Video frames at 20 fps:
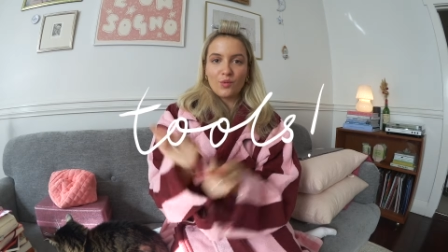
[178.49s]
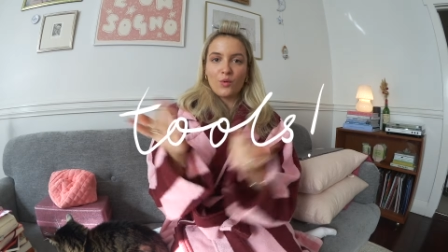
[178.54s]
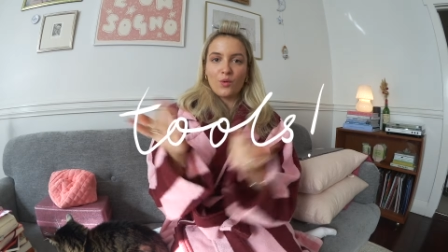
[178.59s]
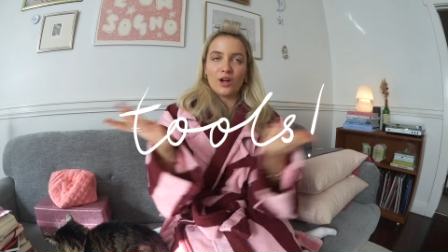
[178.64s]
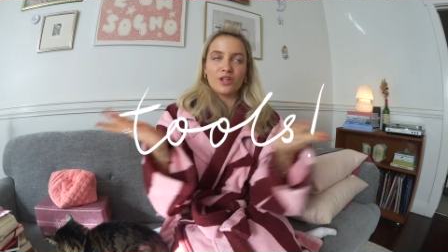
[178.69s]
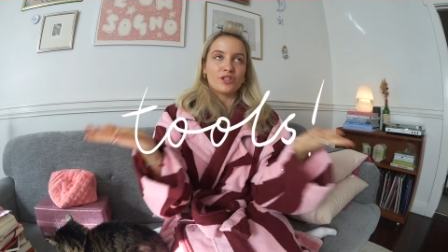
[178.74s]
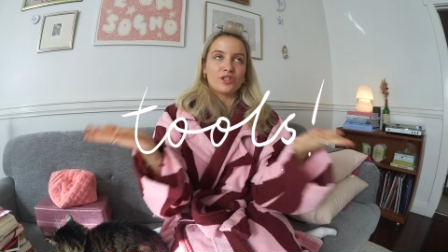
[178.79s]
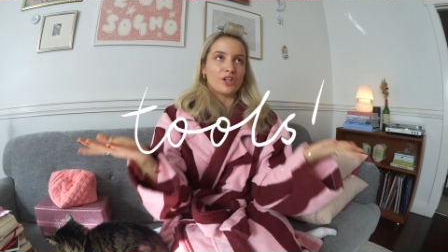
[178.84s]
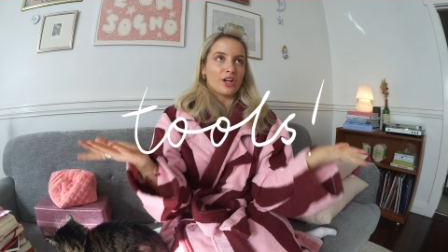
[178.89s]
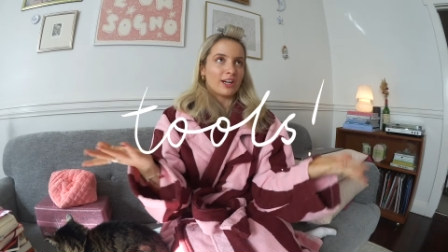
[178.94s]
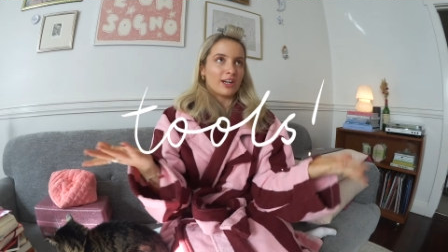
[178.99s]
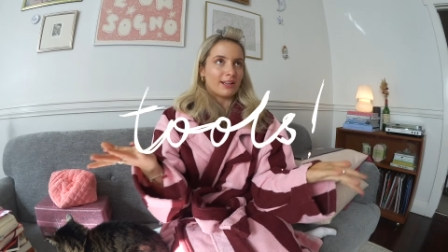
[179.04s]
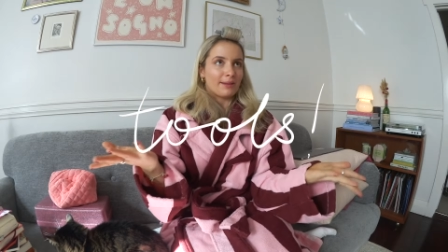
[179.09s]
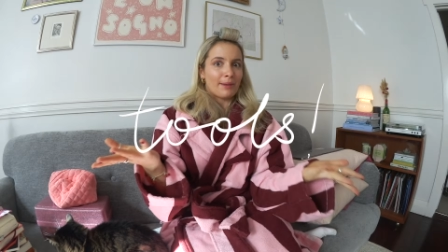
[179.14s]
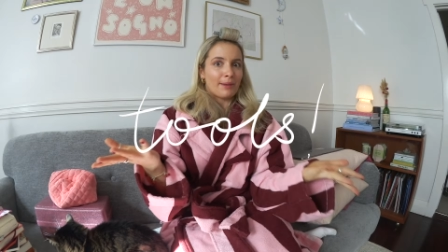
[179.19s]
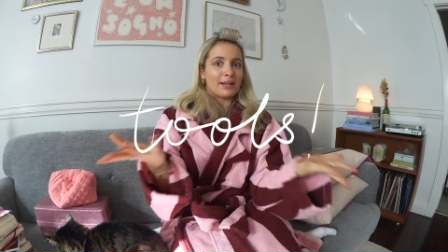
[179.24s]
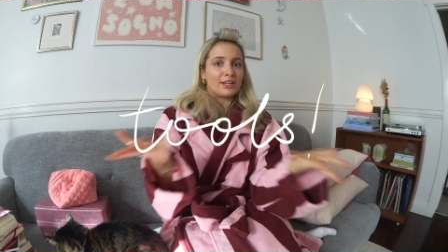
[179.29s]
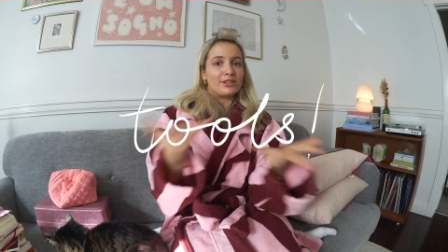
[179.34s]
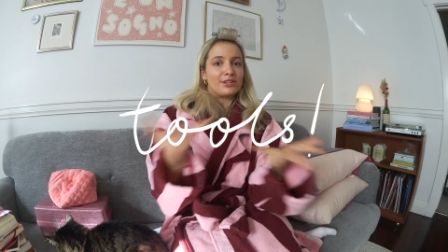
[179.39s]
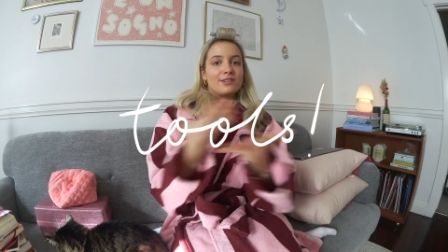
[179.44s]
What journal
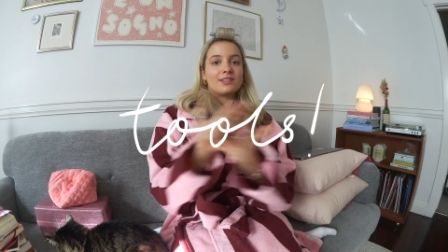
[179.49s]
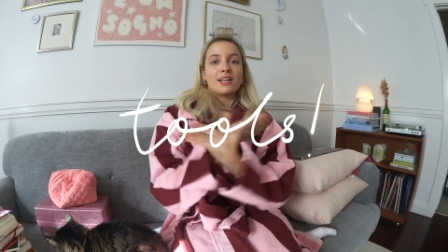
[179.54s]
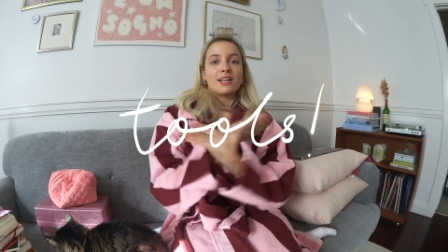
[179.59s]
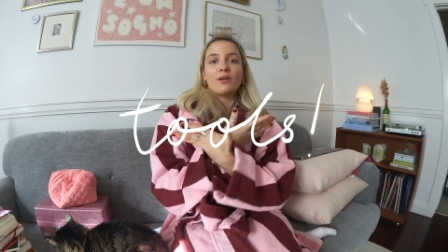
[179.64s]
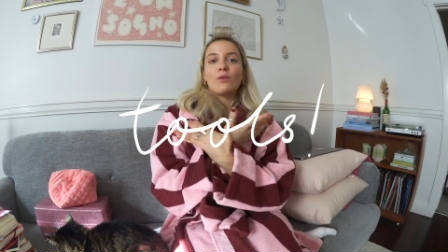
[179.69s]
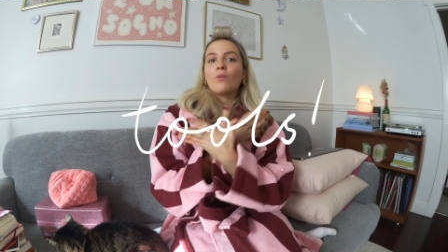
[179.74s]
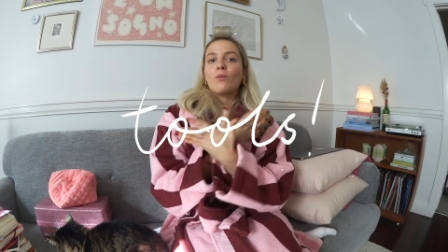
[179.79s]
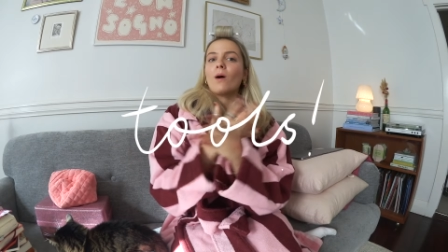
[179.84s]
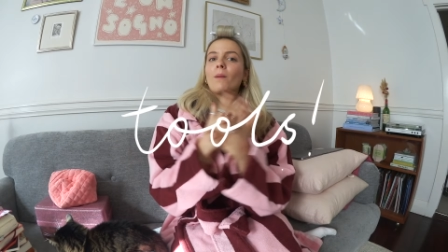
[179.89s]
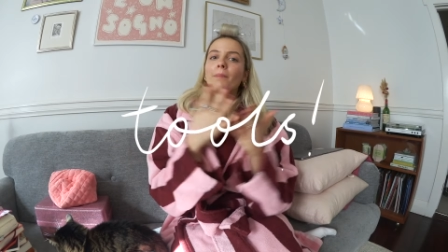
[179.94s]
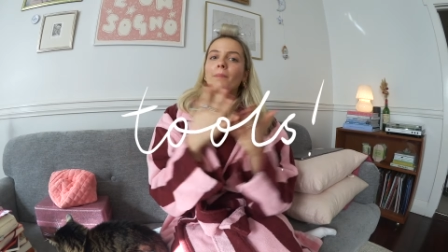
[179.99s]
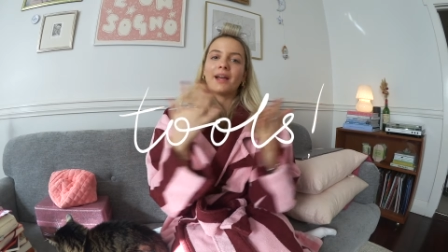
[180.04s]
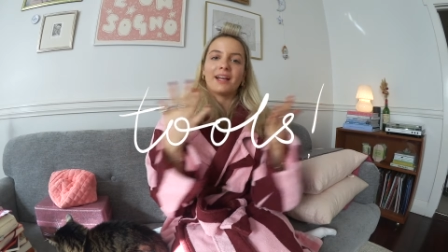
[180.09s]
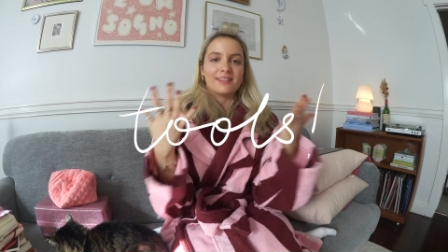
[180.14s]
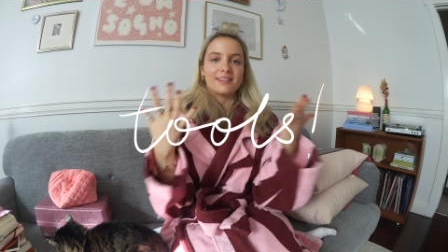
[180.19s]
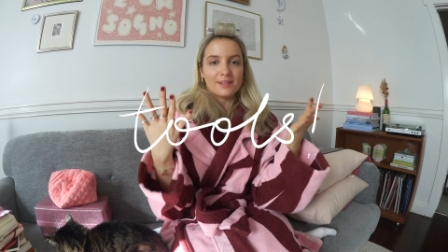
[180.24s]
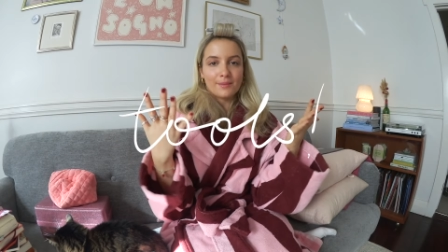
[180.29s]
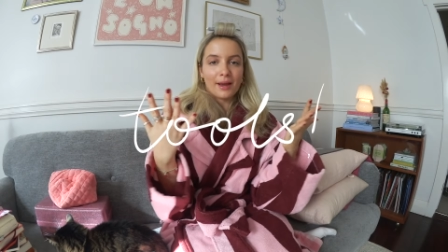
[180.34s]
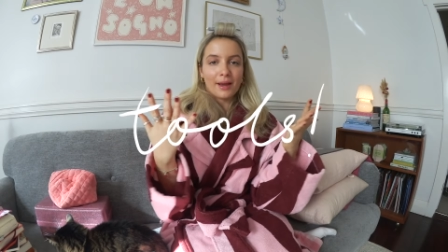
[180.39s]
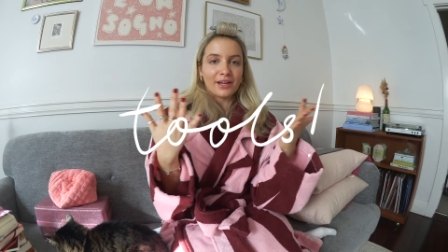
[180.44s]
am I using? What
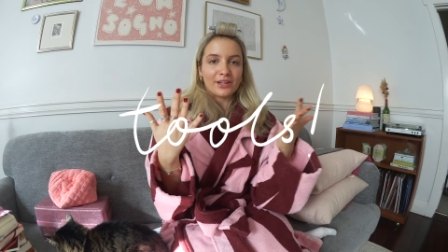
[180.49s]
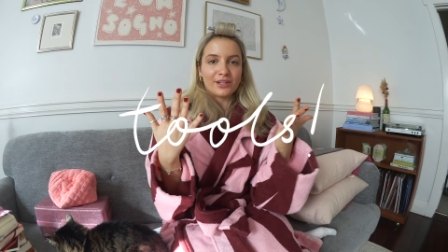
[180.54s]
pens am I